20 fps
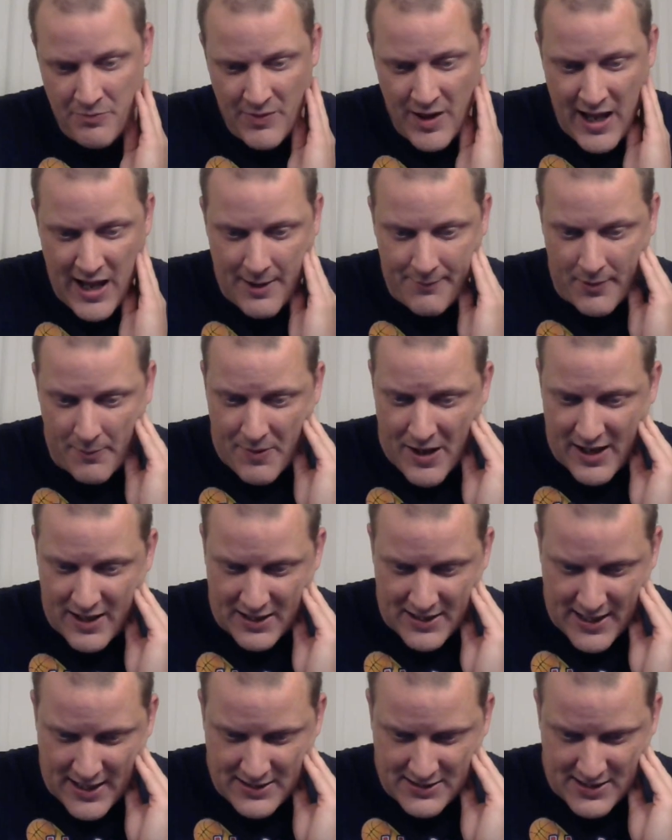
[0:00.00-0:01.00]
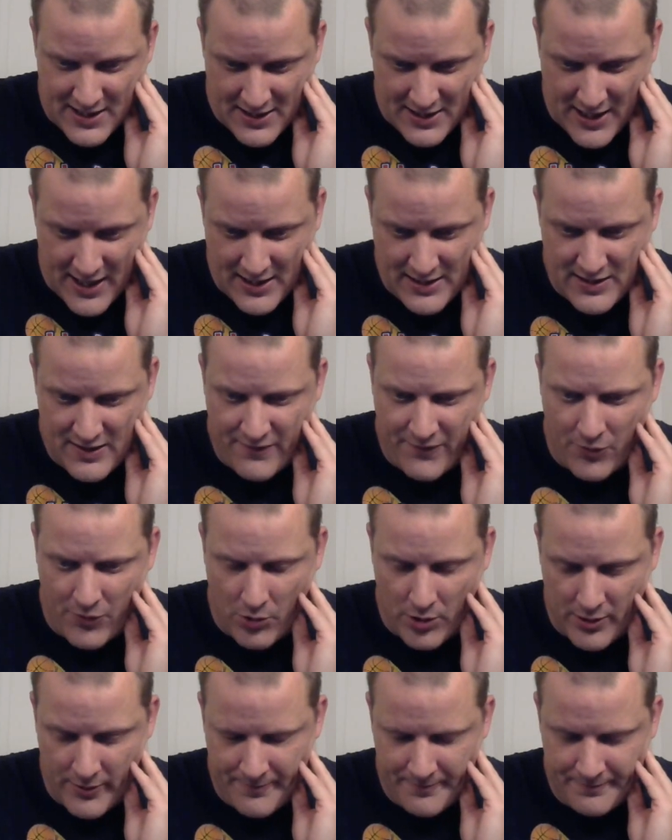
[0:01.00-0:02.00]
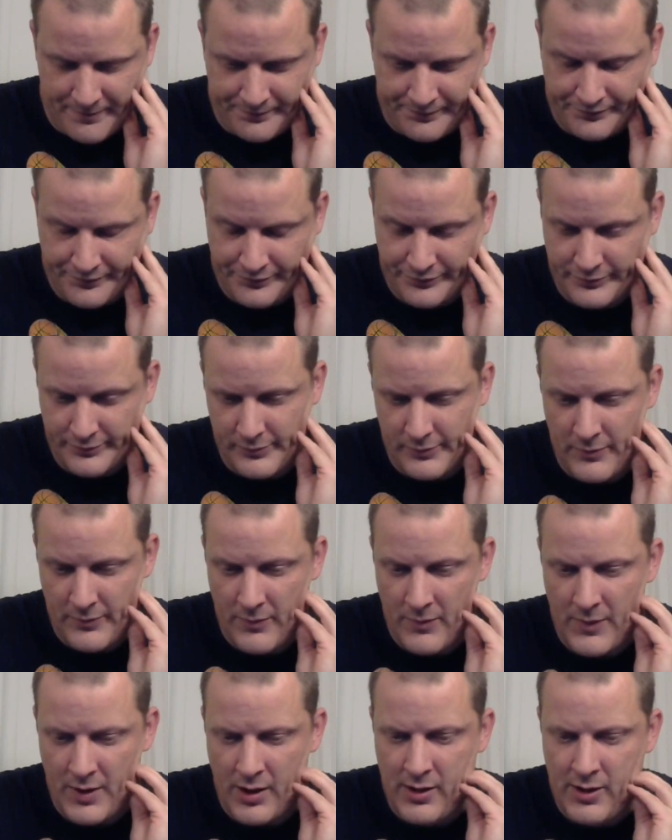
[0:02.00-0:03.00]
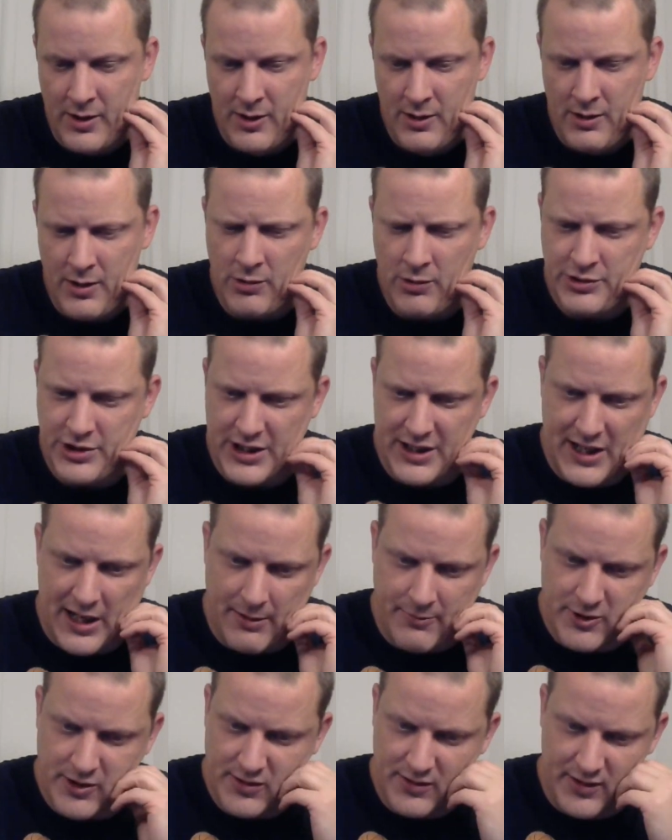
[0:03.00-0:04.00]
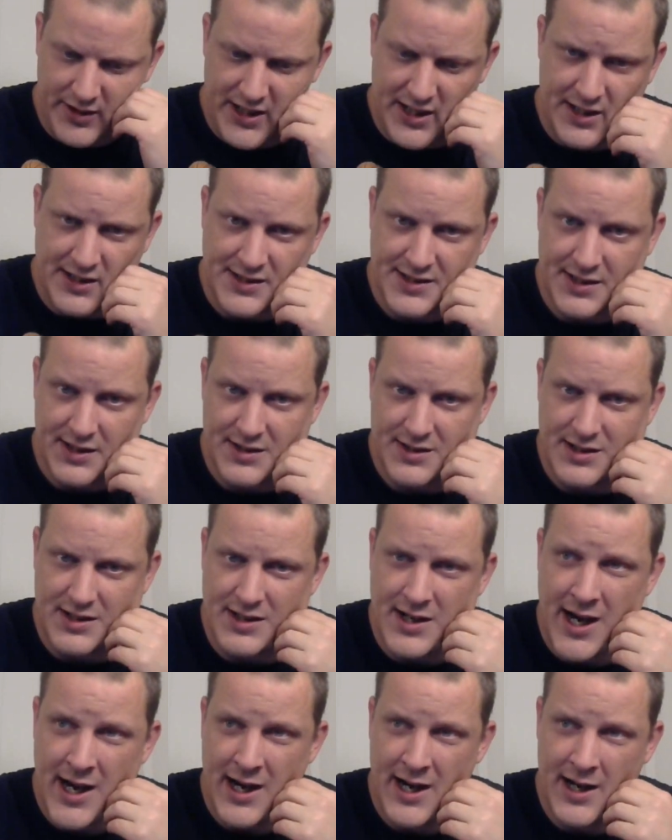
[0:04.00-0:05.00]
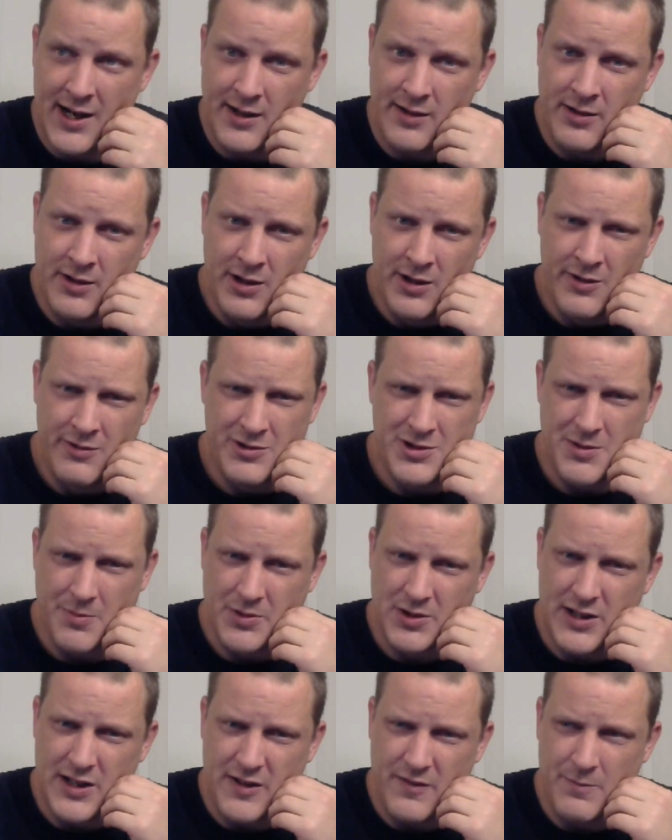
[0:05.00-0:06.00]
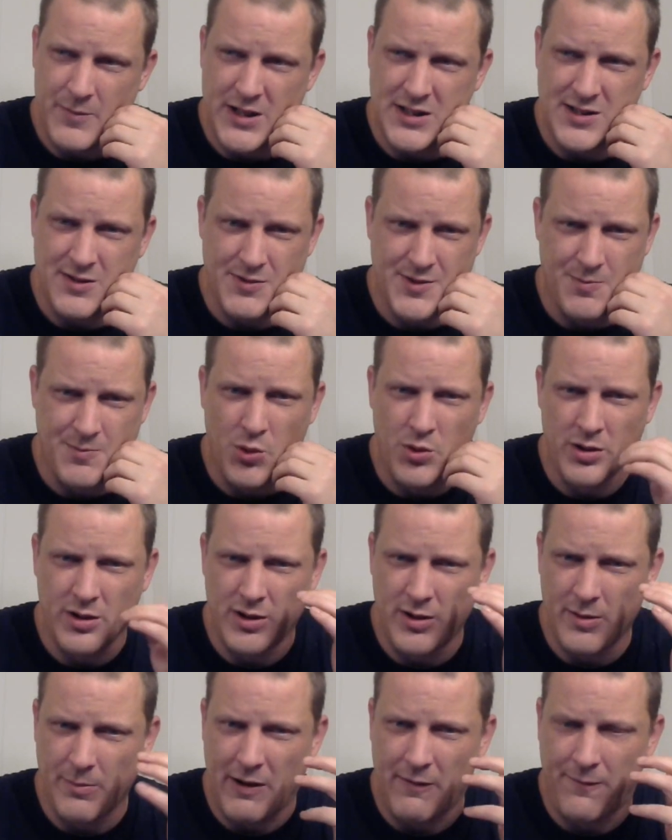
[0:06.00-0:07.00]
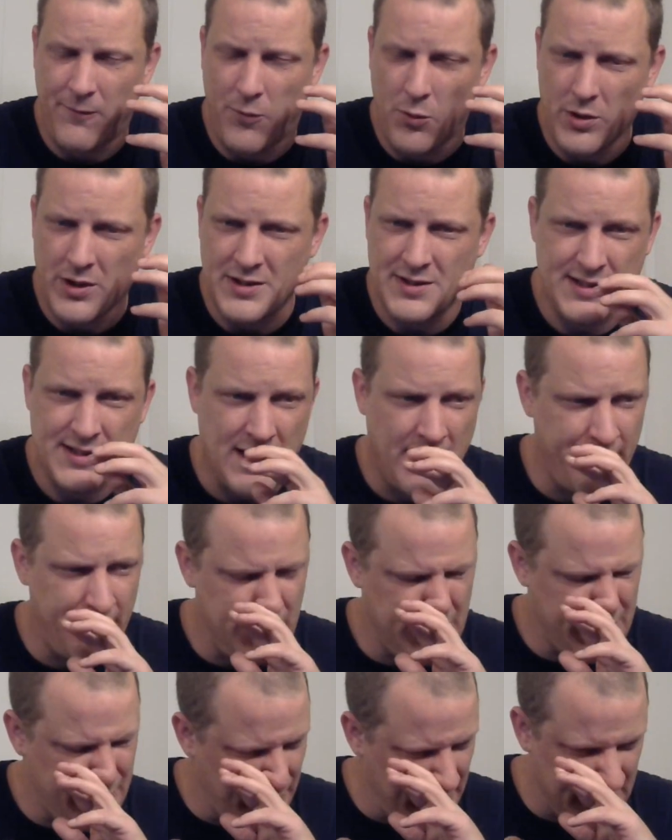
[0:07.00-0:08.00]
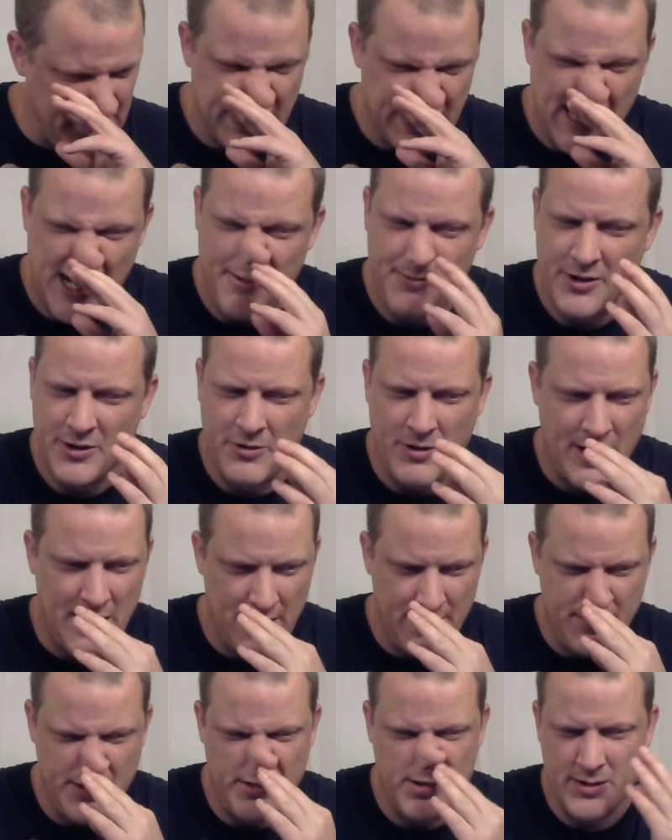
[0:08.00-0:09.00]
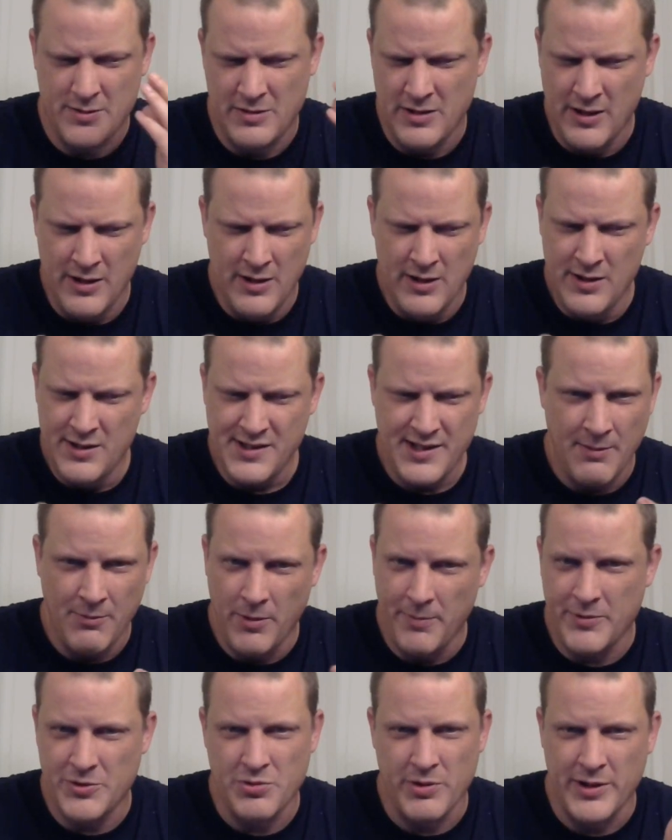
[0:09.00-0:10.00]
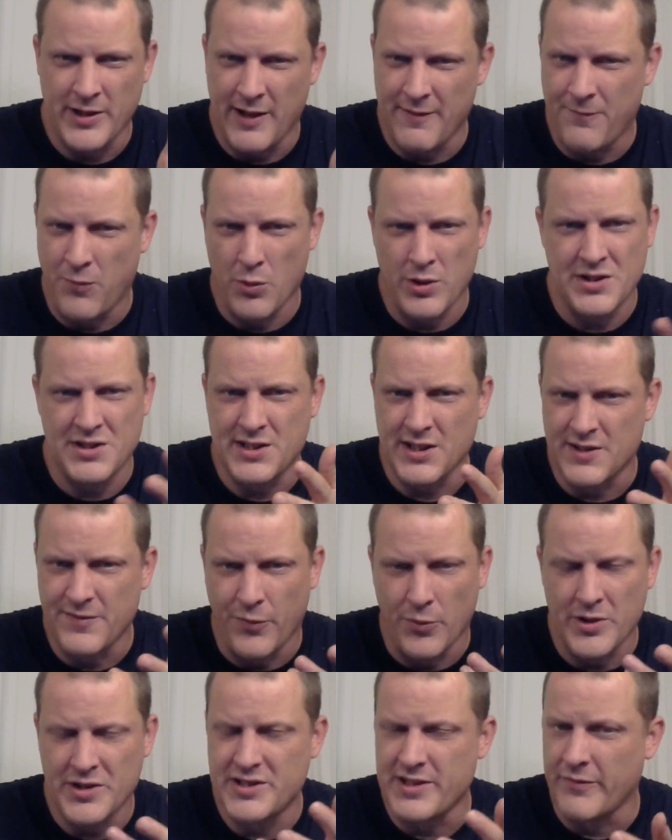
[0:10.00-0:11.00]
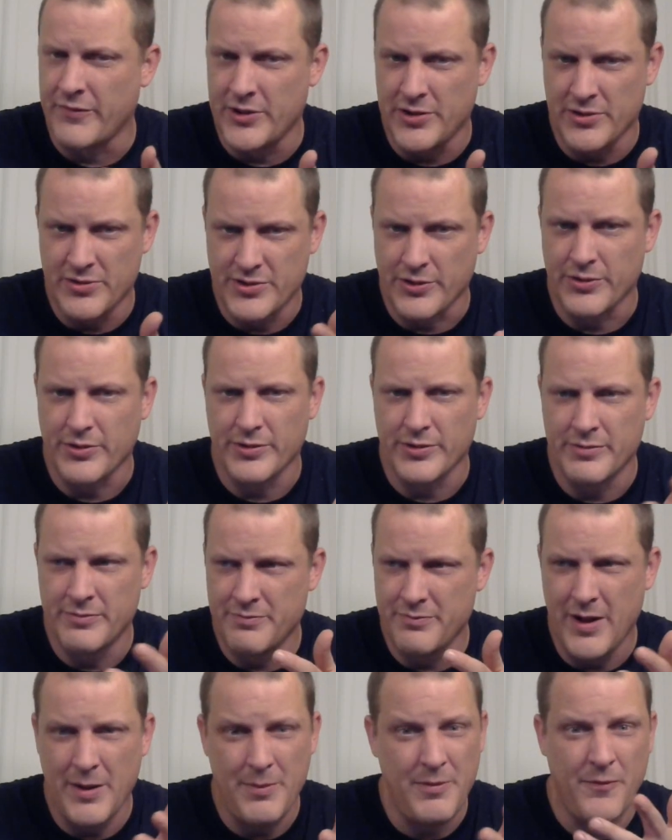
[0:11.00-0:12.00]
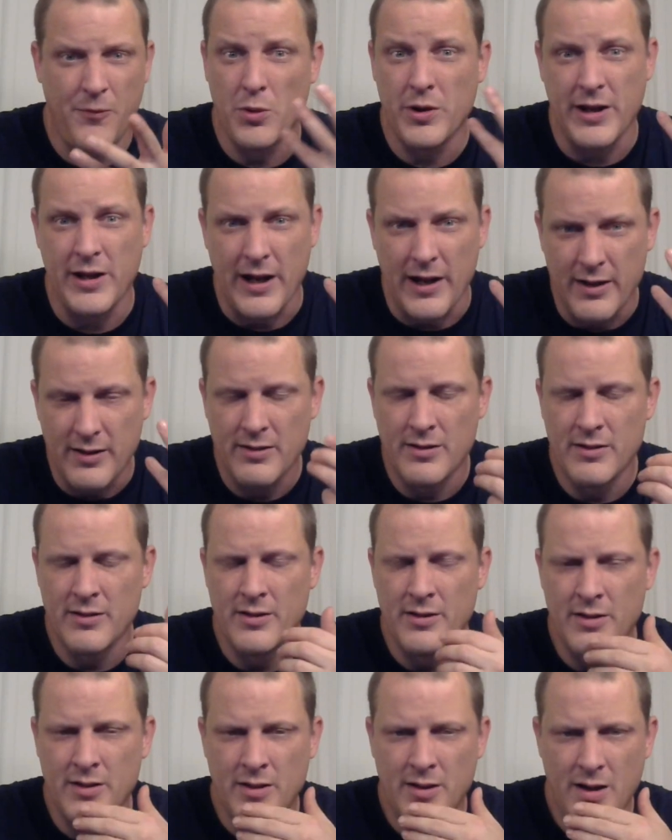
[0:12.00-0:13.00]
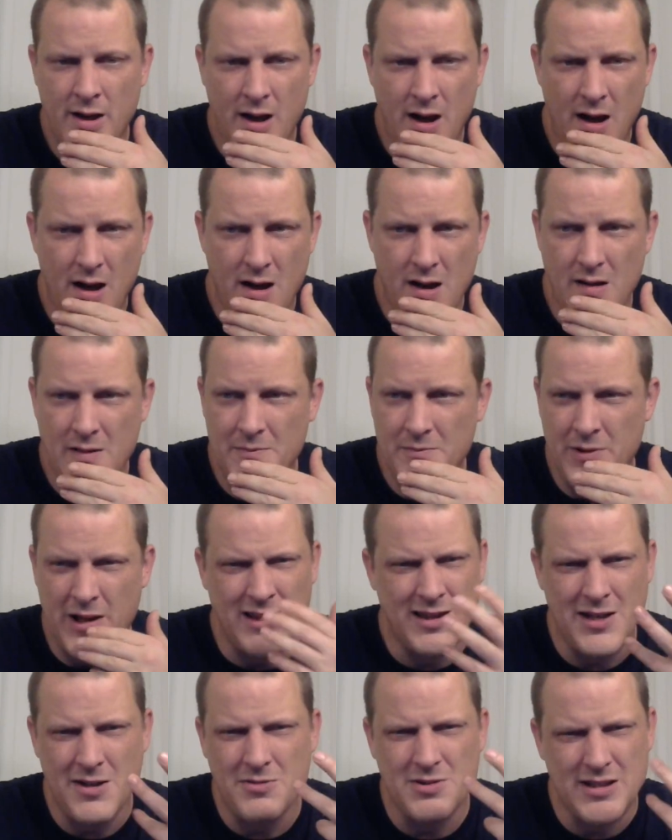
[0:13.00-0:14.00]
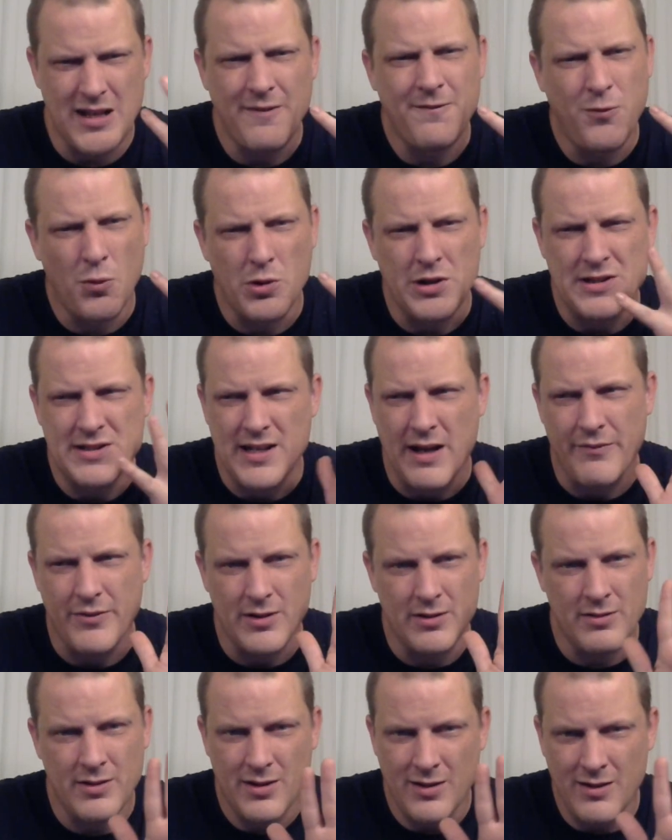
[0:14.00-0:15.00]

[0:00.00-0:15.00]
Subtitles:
That happened back in 1994. OJ came into the league in 69, which I believe means he was born in about 47. So at the time of the crimes, he was somewhere between like 46, 47 years old. Maybe 48. But I think he was like 47.